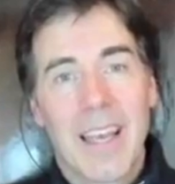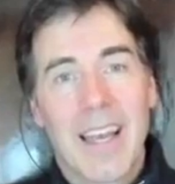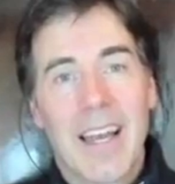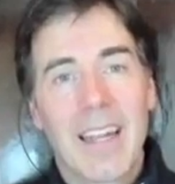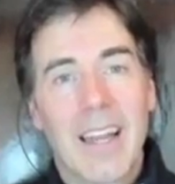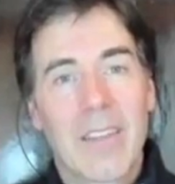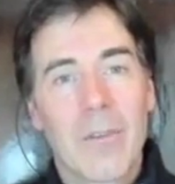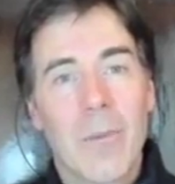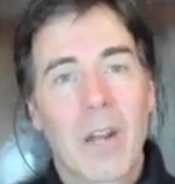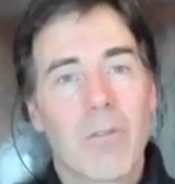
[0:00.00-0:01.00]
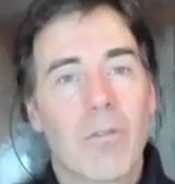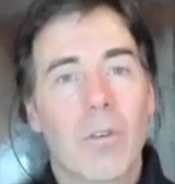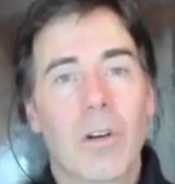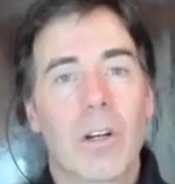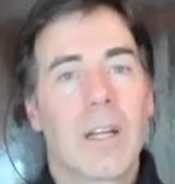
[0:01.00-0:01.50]
Another
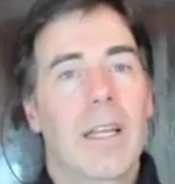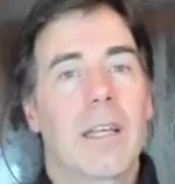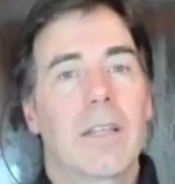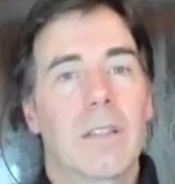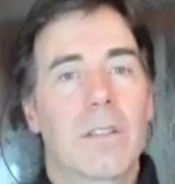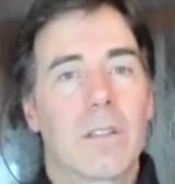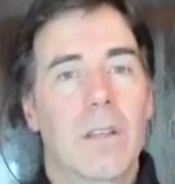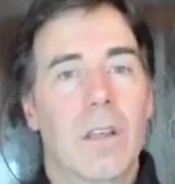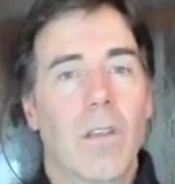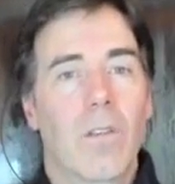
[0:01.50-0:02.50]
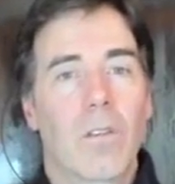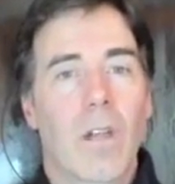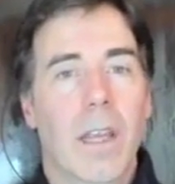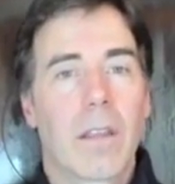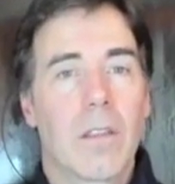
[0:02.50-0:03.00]
metaphor is
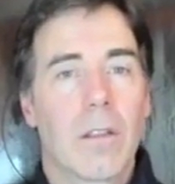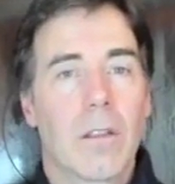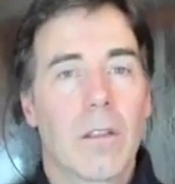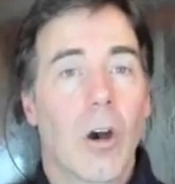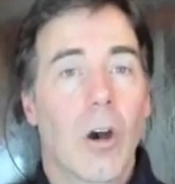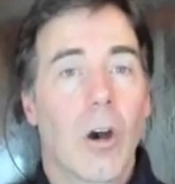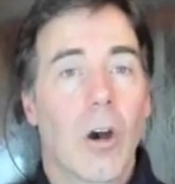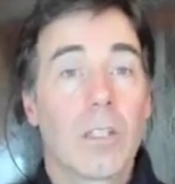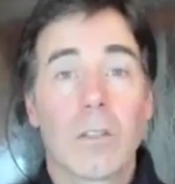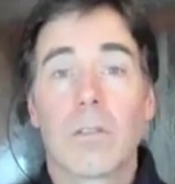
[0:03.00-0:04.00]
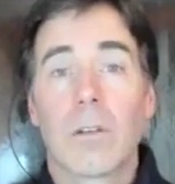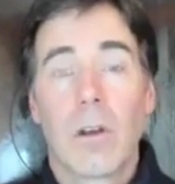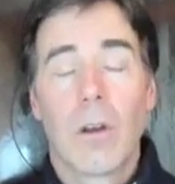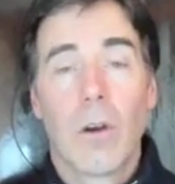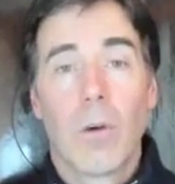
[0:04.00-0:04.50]
like the ocean,
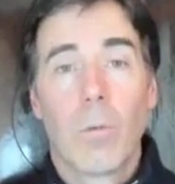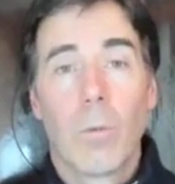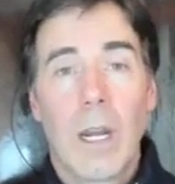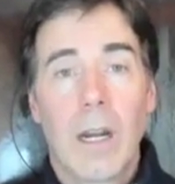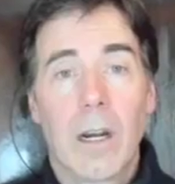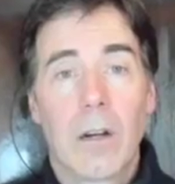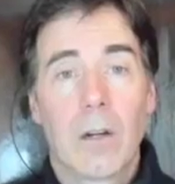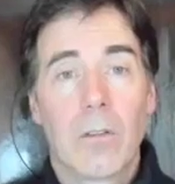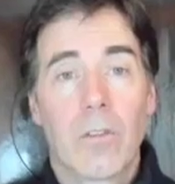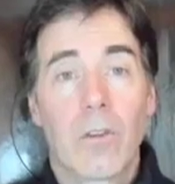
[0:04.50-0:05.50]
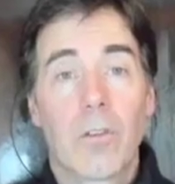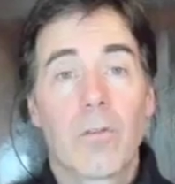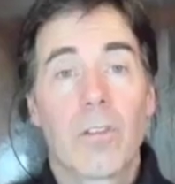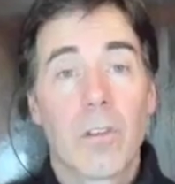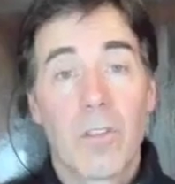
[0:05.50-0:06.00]
where the
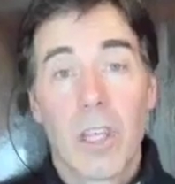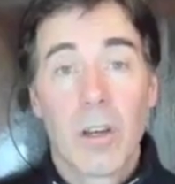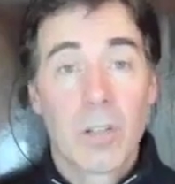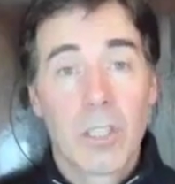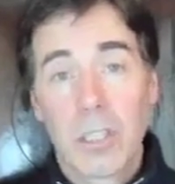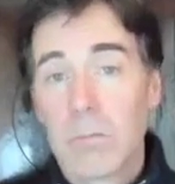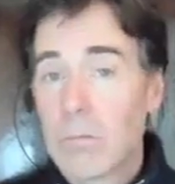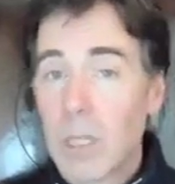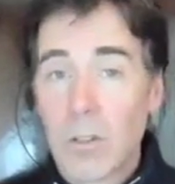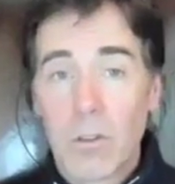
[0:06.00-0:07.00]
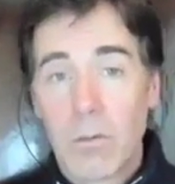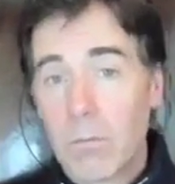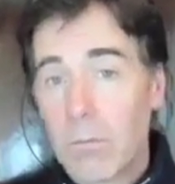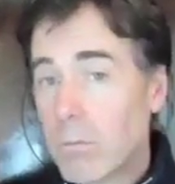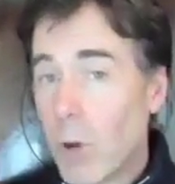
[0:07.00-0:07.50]
surface of the ocean is
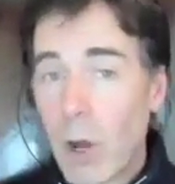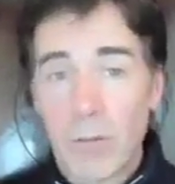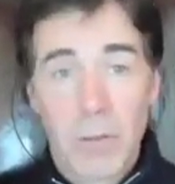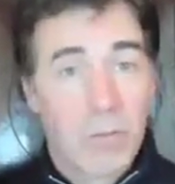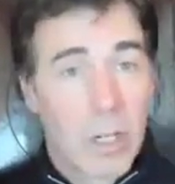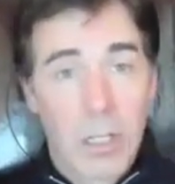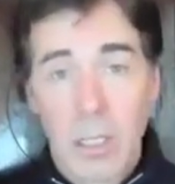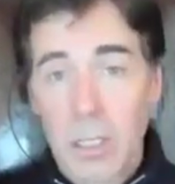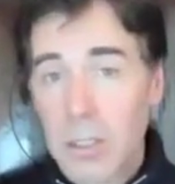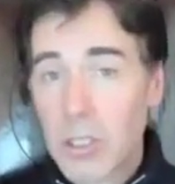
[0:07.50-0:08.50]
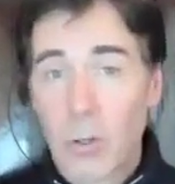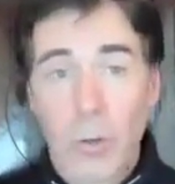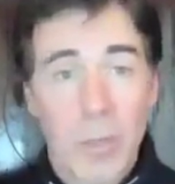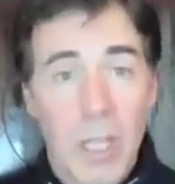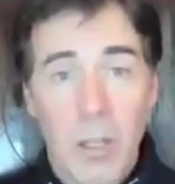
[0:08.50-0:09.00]
often very
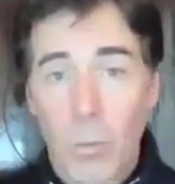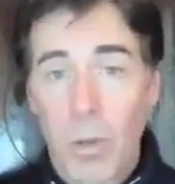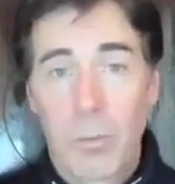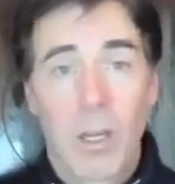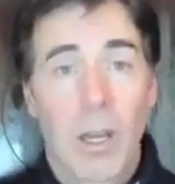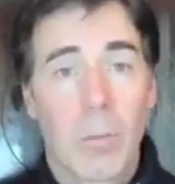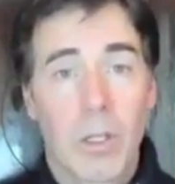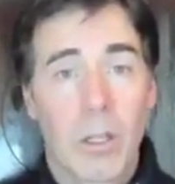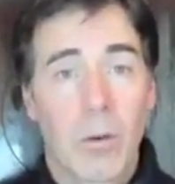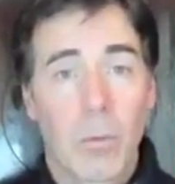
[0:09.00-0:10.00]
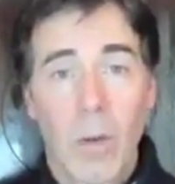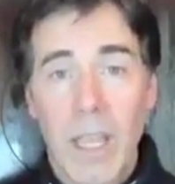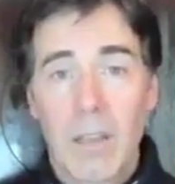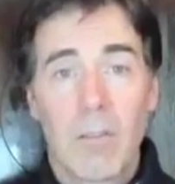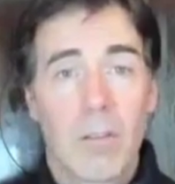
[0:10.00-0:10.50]
stormy and whipped up, and there are
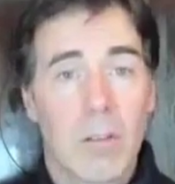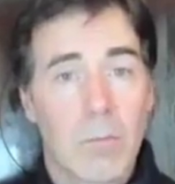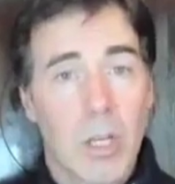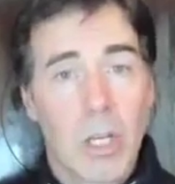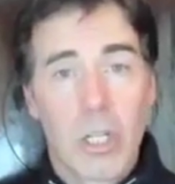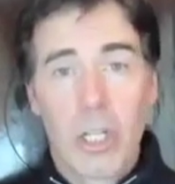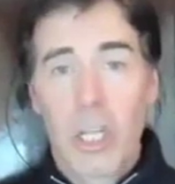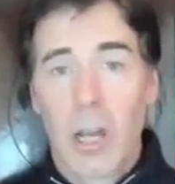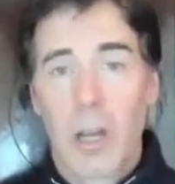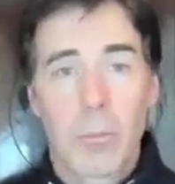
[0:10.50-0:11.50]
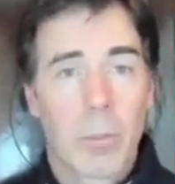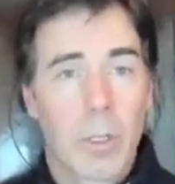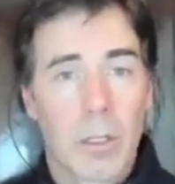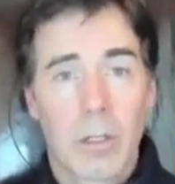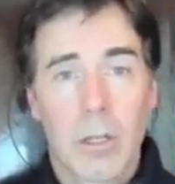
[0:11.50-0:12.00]
waves and chop
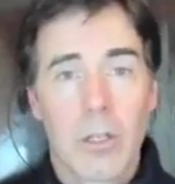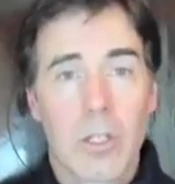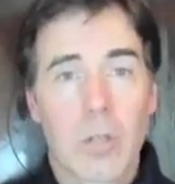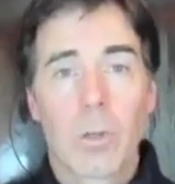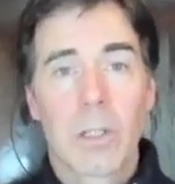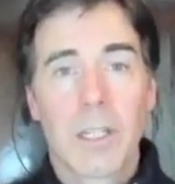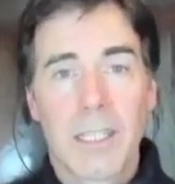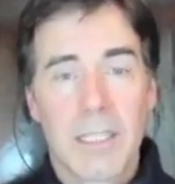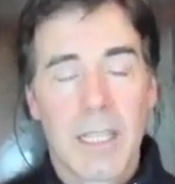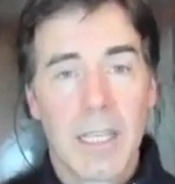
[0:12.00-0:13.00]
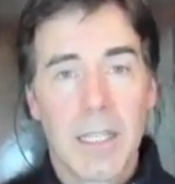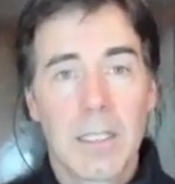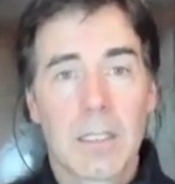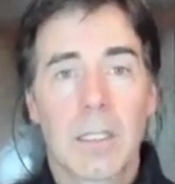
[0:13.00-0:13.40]
and swirling seas.